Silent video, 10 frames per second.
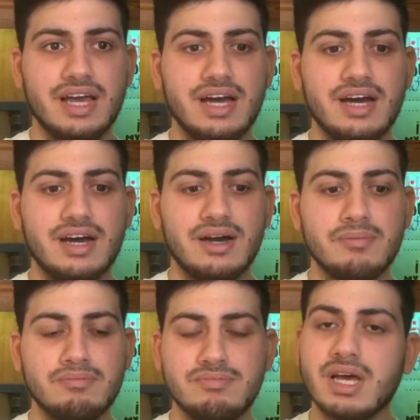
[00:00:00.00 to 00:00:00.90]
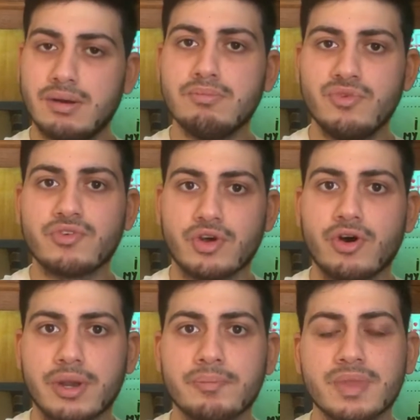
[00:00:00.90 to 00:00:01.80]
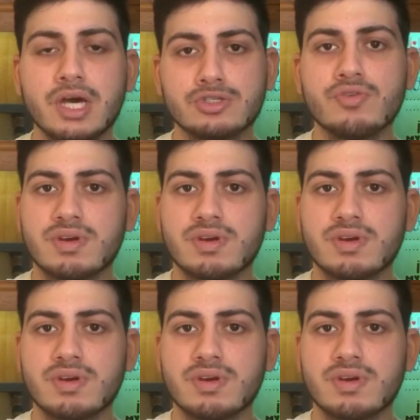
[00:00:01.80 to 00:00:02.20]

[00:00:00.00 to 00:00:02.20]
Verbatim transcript: Uh, moving on. So,